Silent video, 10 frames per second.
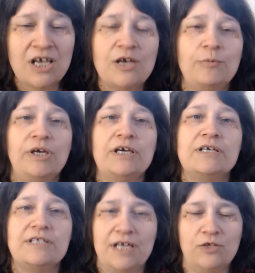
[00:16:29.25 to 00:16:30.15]

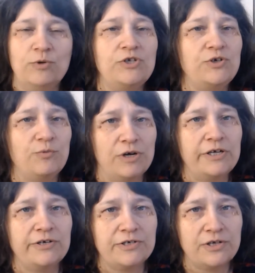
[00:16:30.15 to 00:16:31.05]
Because that's what you want
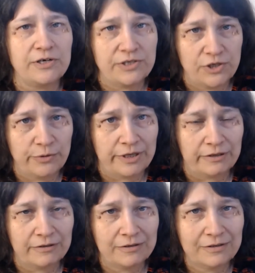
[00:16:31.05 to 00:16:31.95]
your stars doing.
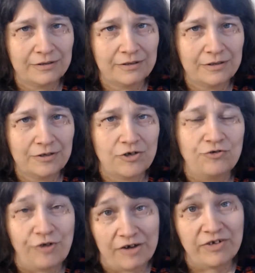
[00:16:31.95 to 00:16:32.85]

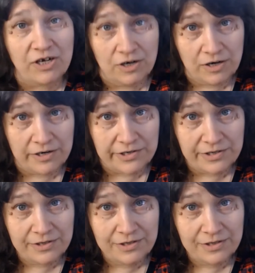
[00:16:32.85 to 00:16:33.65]
Driving cars.